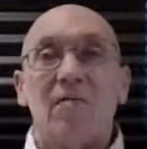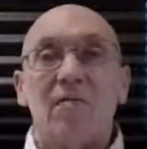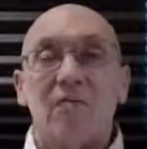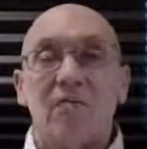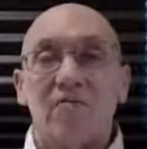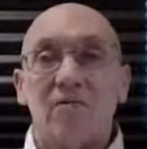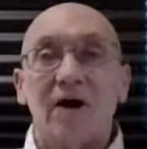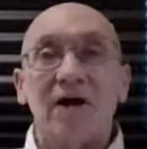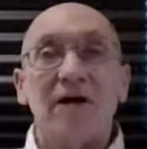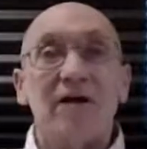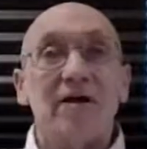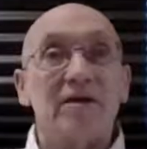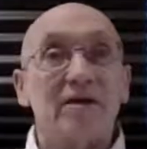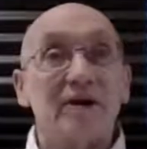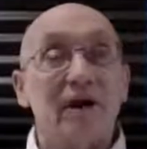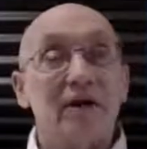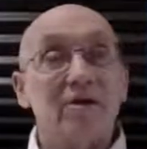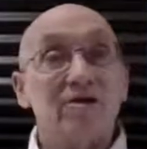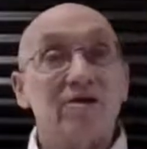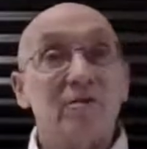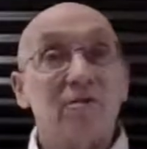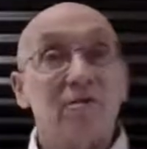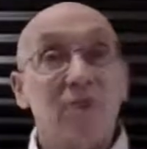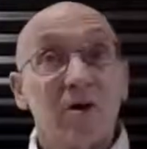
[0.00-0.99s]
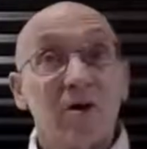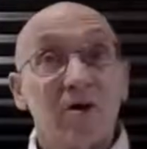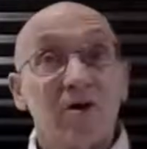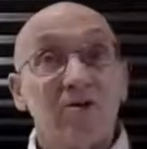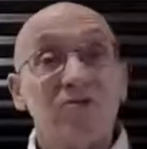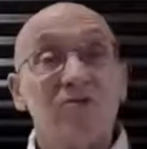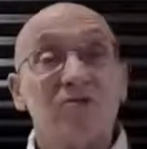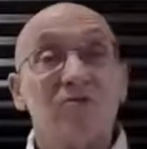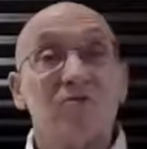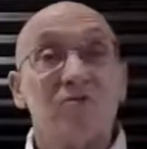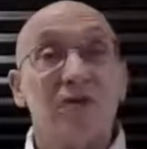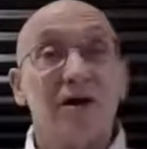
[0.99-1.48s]
right intention, but
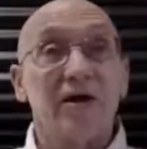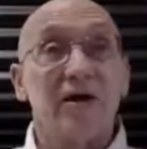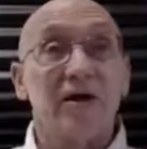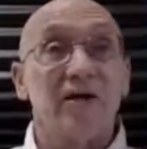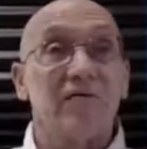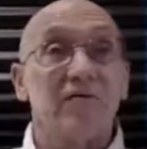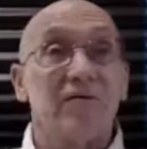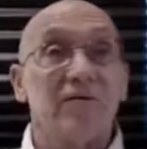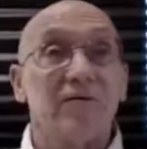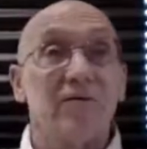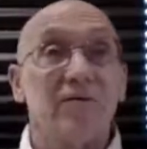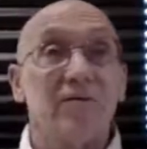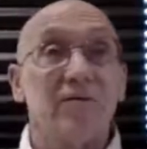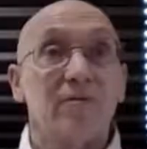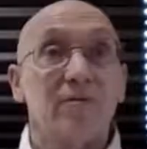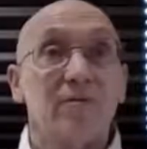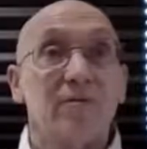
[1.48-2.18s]
also right effort.